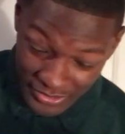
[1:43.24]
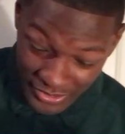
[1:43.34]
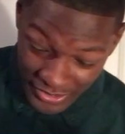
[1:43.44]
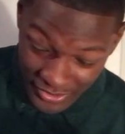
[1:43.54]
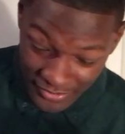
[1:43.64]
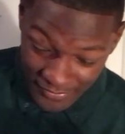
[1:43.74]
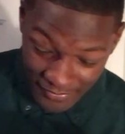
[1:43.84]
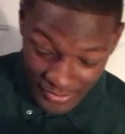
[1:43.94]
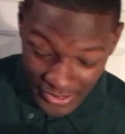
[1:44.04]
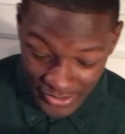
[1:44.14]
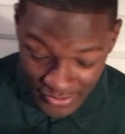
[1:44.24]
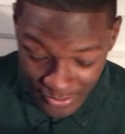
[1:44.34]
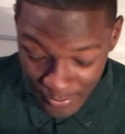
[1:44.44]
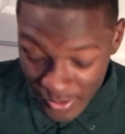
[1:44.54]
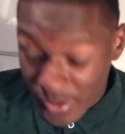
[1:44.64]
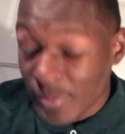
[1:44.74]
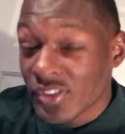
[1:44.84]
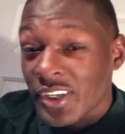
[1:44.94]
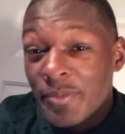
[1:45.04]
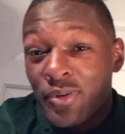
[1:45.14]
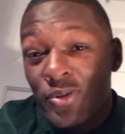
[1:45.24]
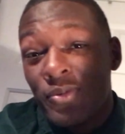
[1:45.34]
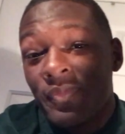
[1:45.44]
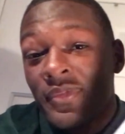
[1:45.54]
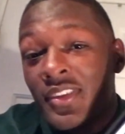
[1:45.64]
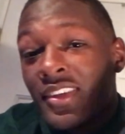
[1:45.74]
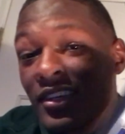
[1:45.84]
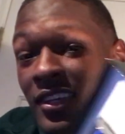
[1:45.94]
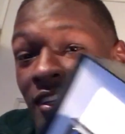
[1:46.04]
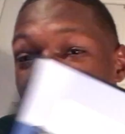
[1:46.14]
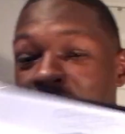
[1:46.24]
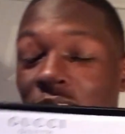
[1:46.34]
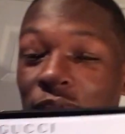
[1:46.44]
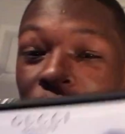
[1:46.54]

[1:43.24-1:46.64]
stick and some shampoo. So